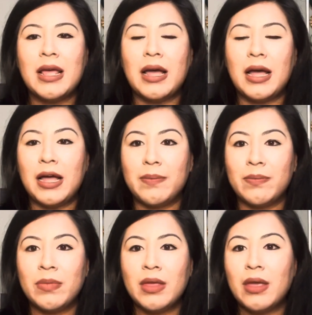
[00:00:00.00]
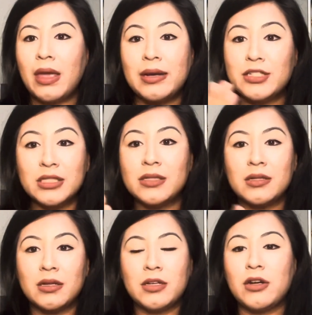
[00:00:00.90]
and just,
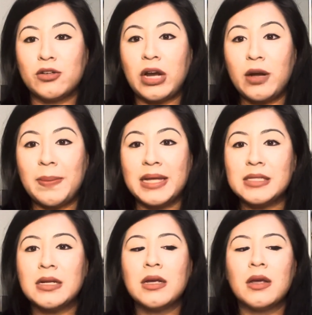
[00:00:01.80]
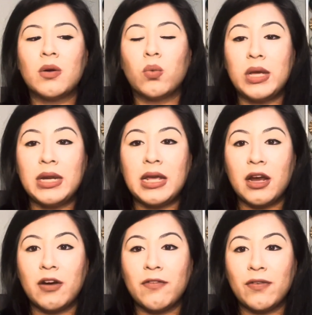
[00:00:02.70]
you know, try your best, read
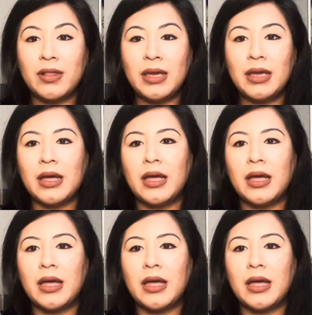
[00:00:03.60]
carefully.